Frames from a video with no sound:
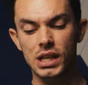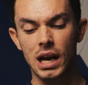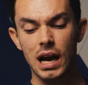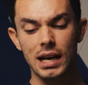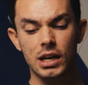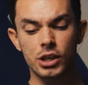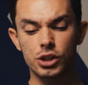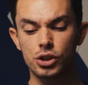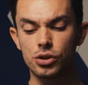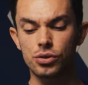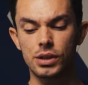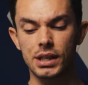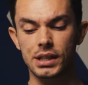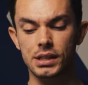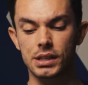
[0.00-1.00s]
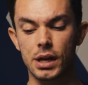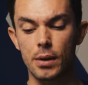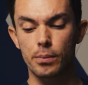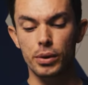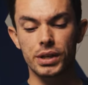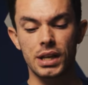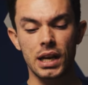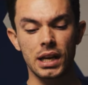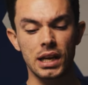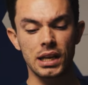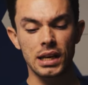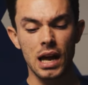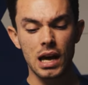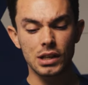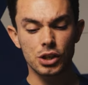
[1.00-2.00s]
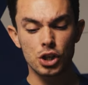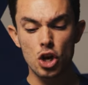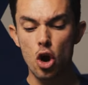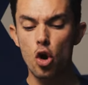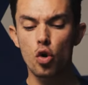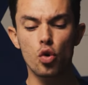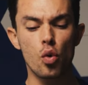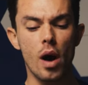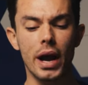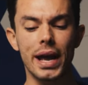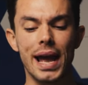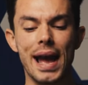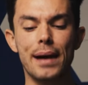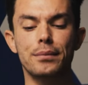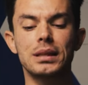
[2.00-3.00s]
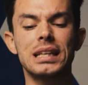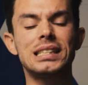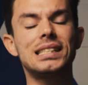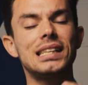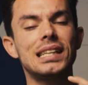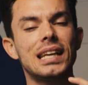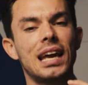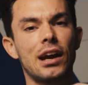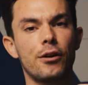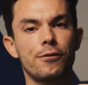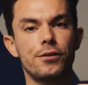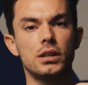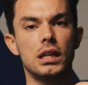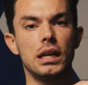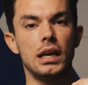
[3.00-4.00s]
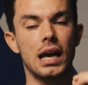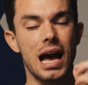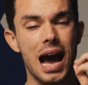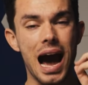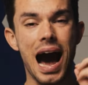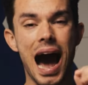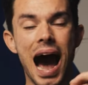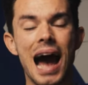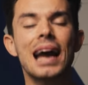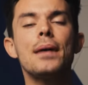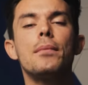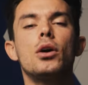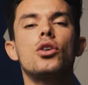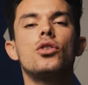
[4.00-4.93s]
that I could do this, pretending not to know who I am, listen carefully. I am a